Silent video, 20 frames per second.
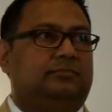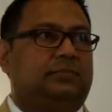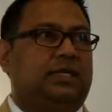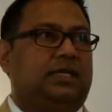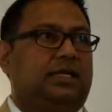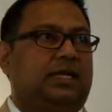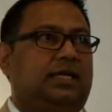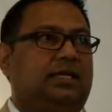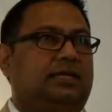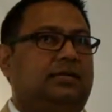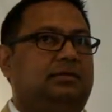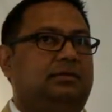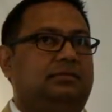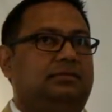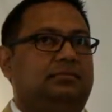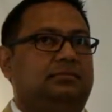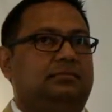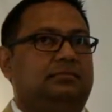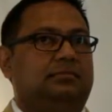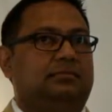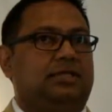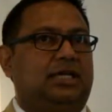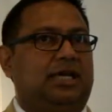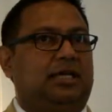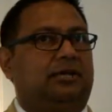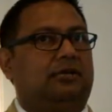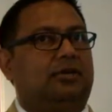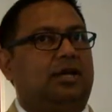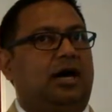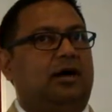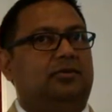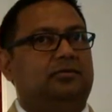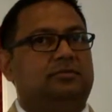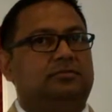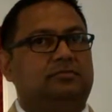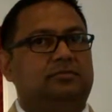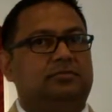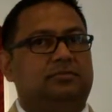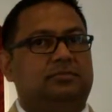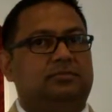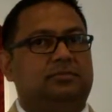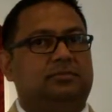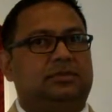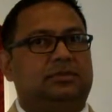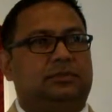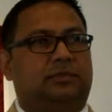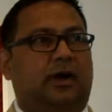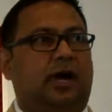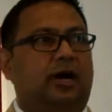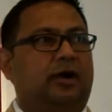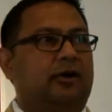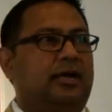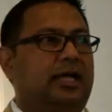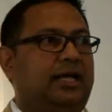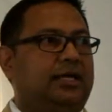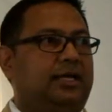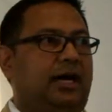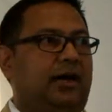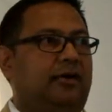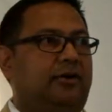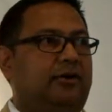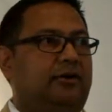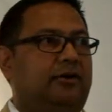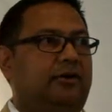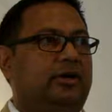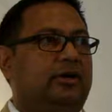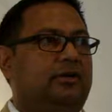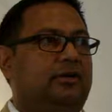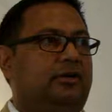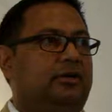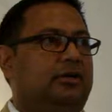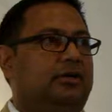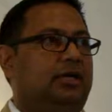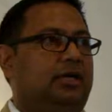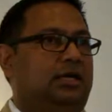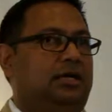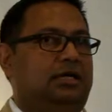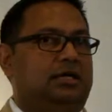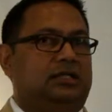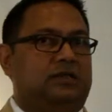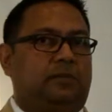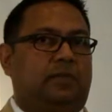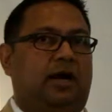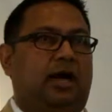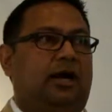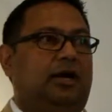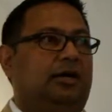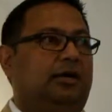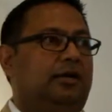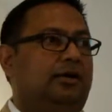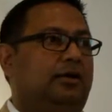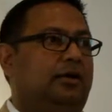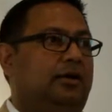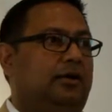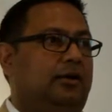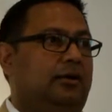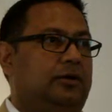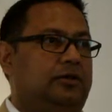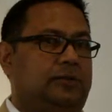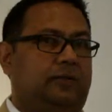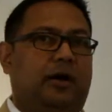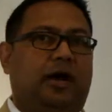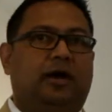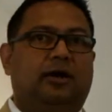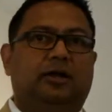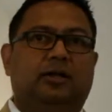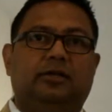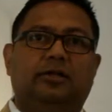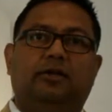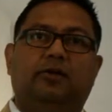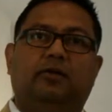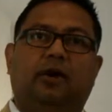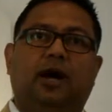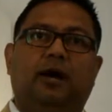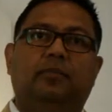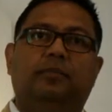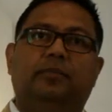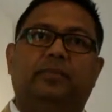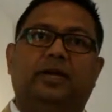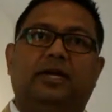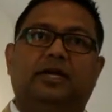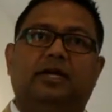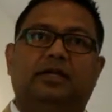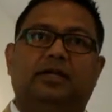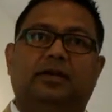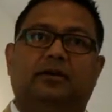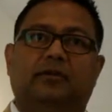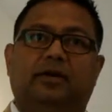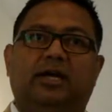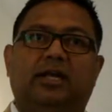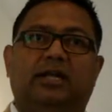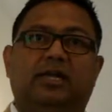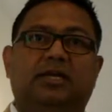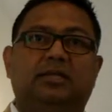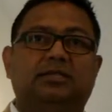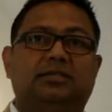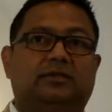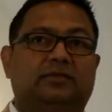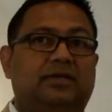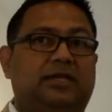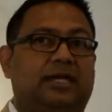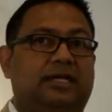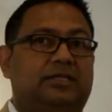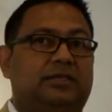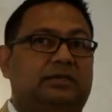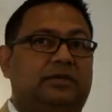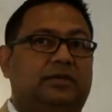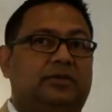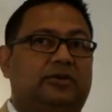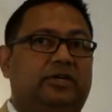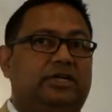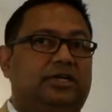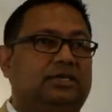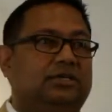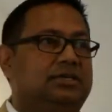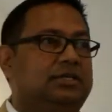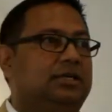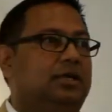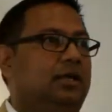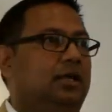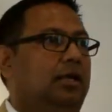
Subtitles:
It can take you down, spiraling down, or it could spiral you up into the greatness of that experience.